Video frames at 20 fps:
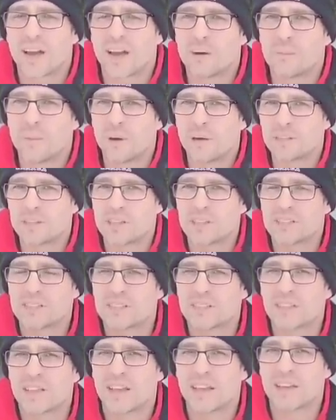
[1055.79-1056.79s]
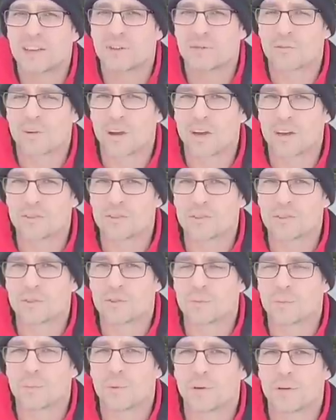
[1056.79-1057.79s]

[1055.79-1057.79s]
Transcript: How much is the land around you